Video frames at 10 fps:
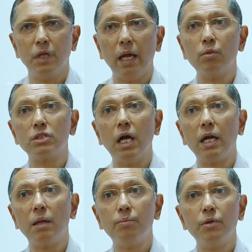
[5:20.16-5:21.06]
And was
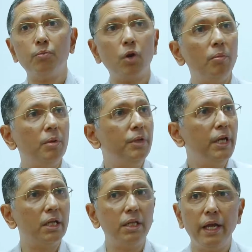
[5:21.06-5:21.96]
hard up probably
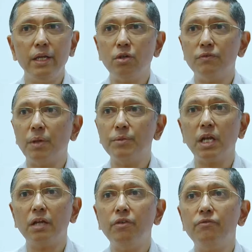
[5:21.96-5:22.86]
at the age of something
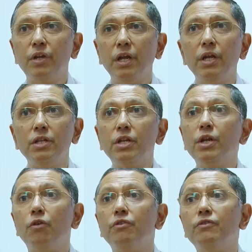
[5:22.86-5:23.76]
like
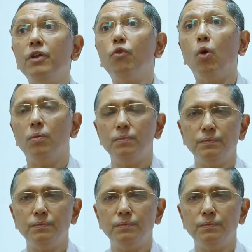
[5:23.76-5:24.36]
53 or 54.